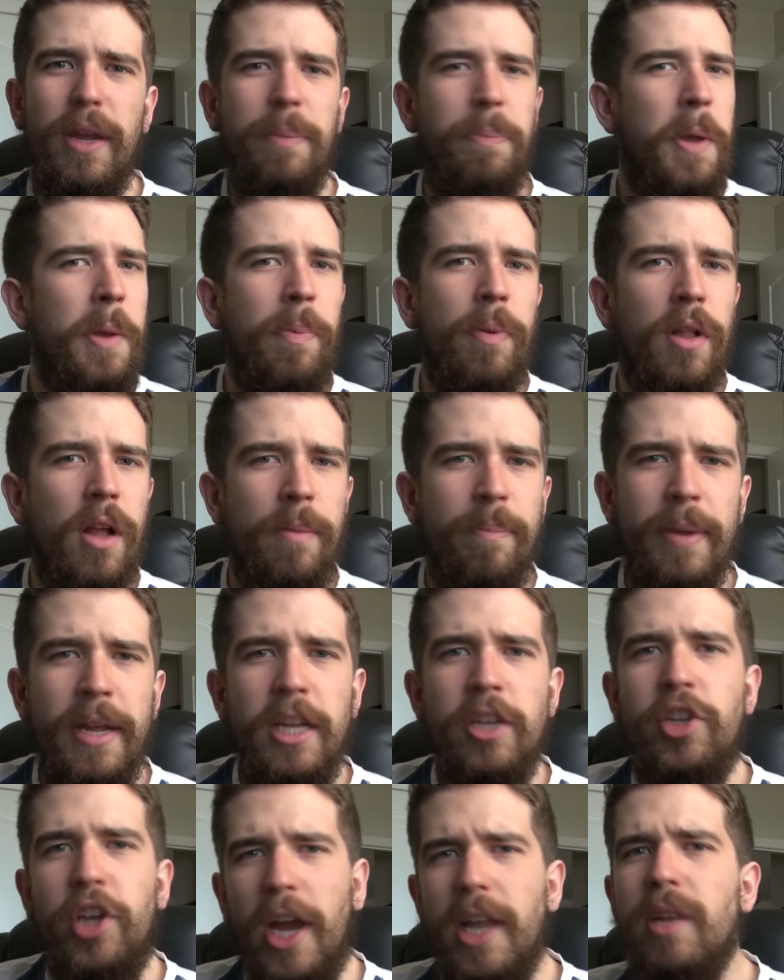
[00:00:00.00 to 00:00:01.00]
People aren't
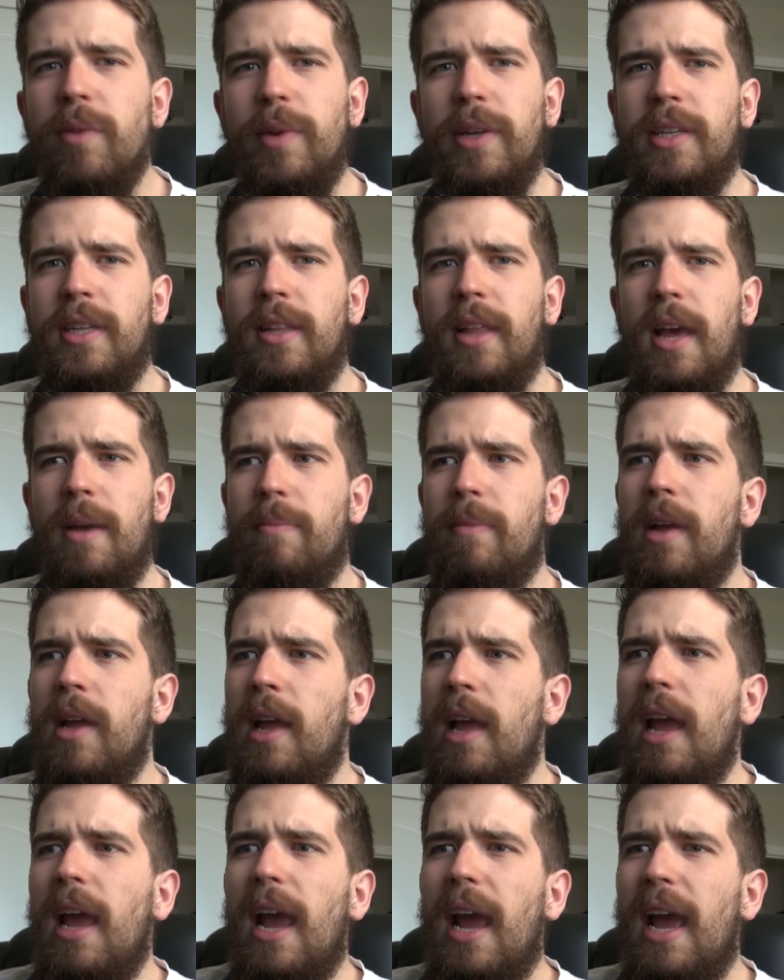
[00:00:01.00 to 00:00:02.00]
being genuine to them.
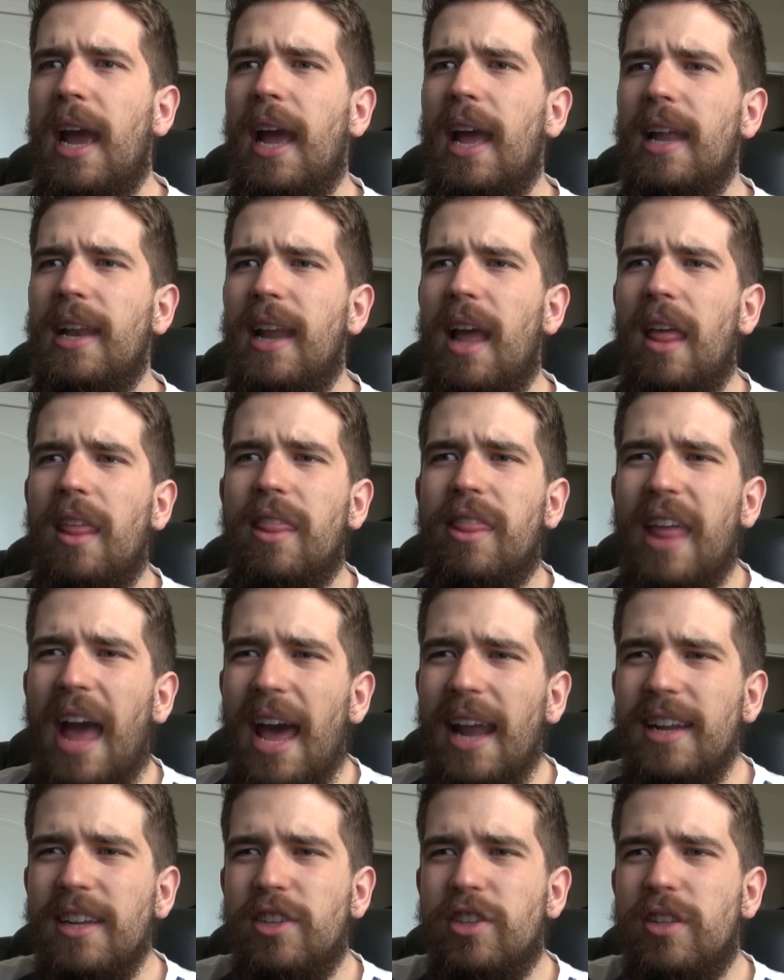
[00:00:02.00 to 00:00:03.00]
And
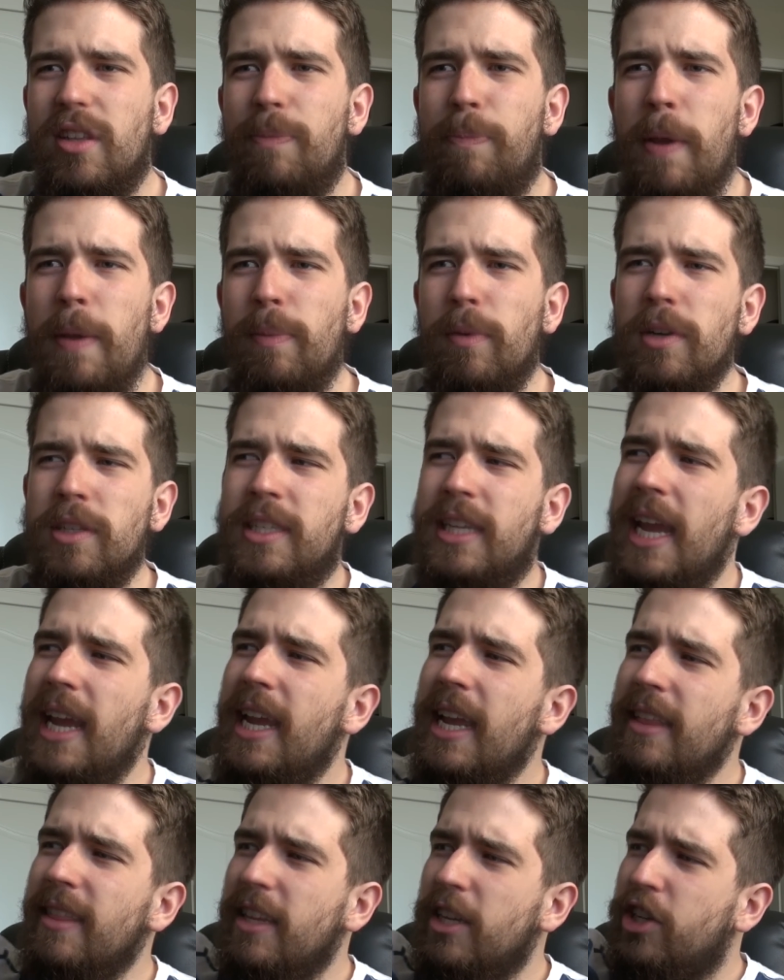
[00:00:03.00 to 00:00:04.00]
that is, people are
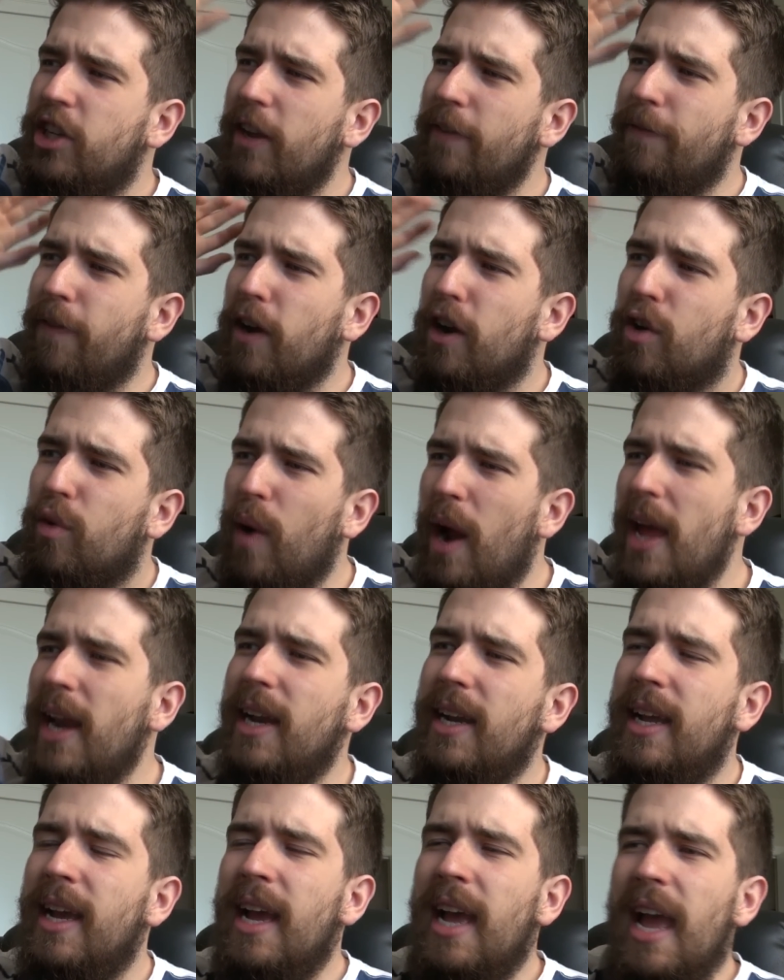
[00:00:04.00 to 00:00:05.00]
taking this shit for
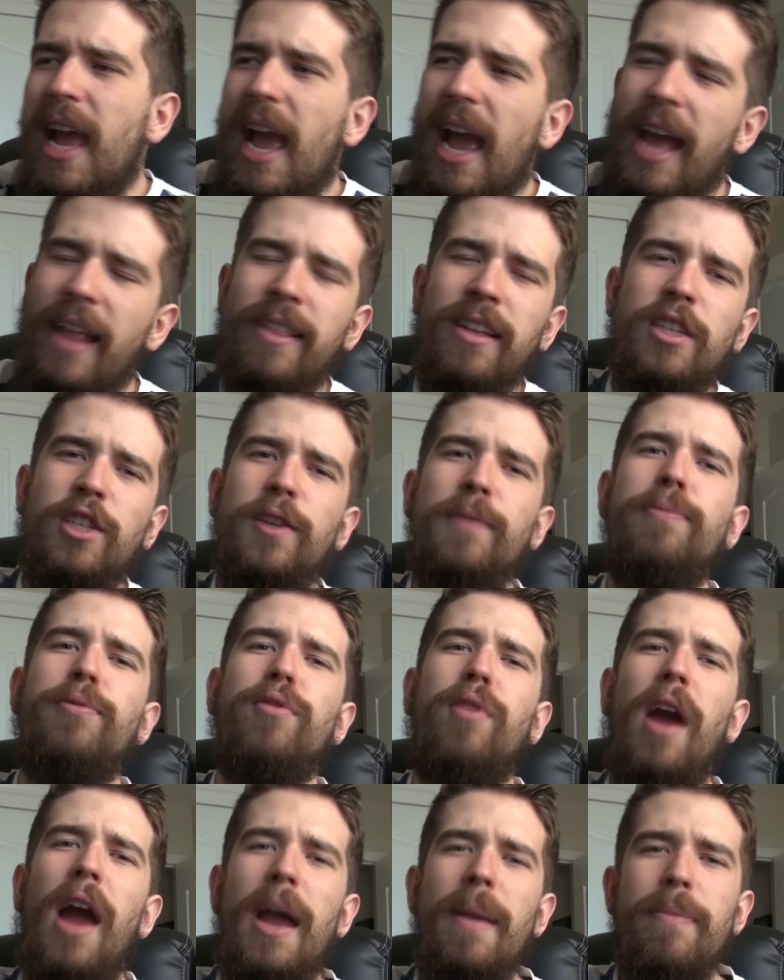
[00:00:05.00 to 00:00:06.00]
granted, and the
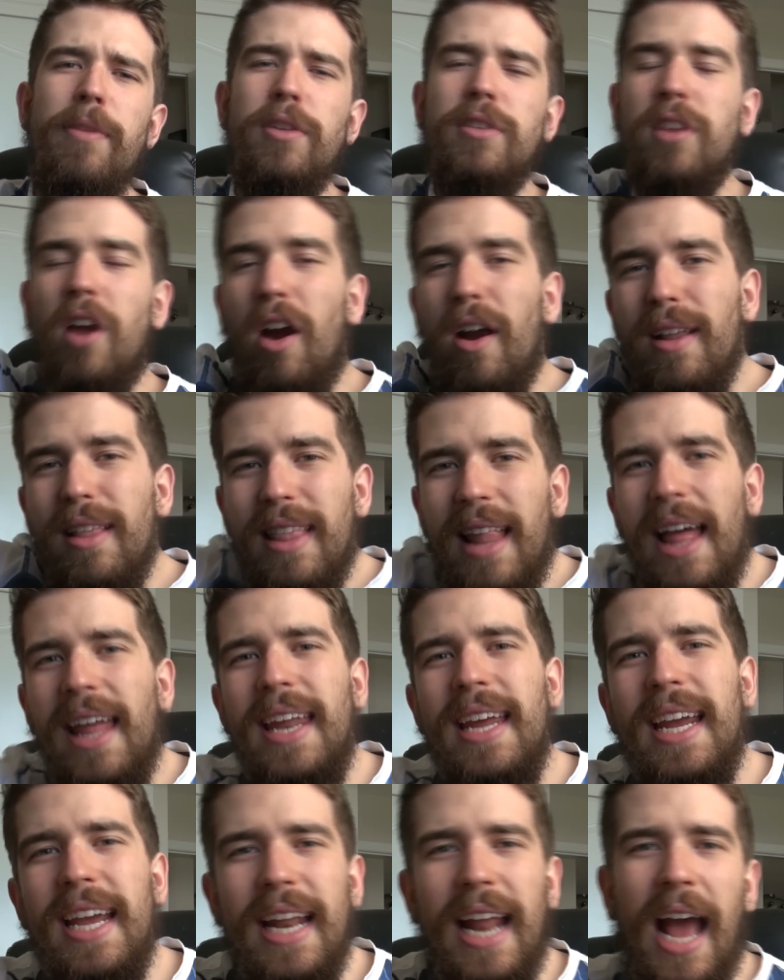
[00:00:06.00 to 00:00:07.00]
subscribers are
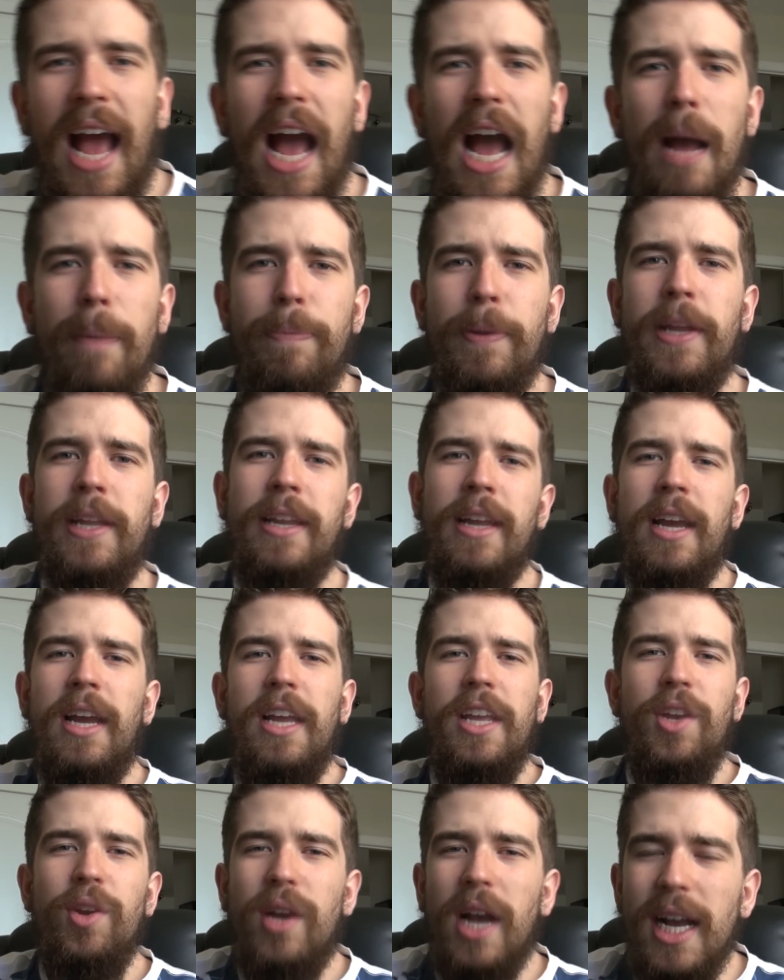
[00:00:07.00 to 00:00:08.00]
letting it happen.
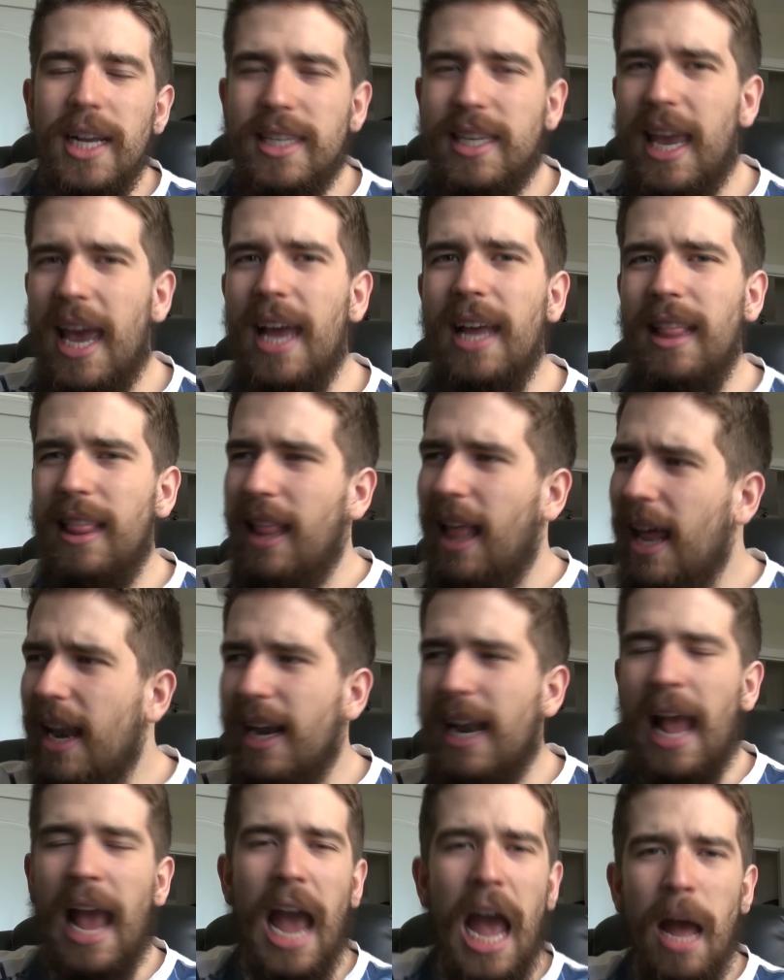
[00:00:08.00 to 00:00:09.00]
You guys can't let
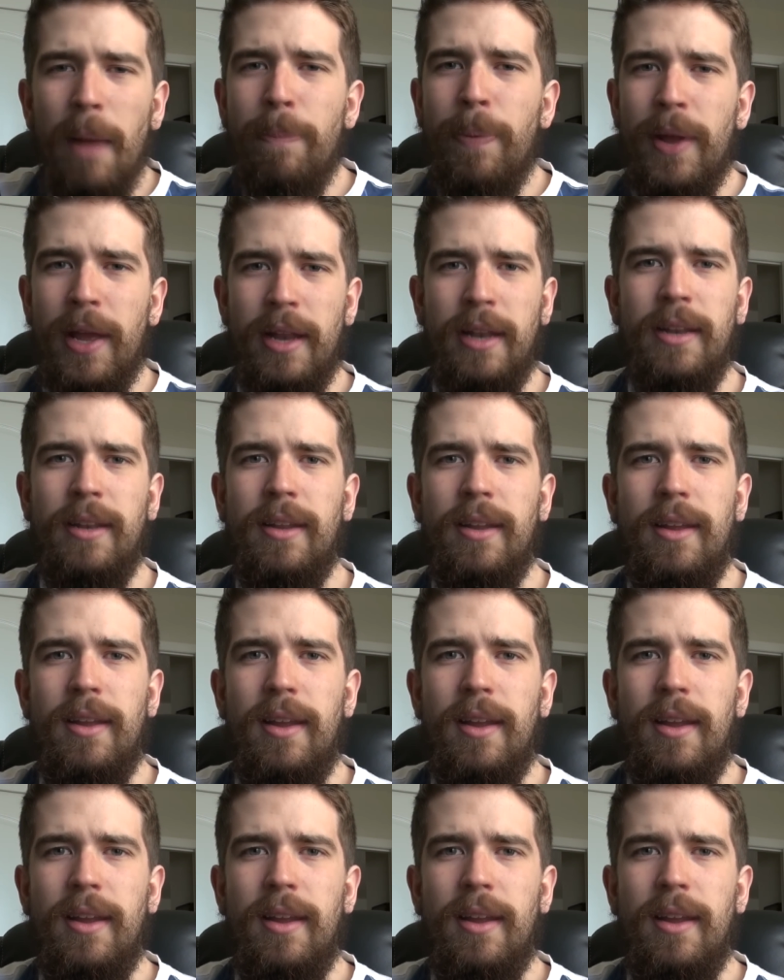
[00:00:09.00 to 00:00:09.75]
it happen.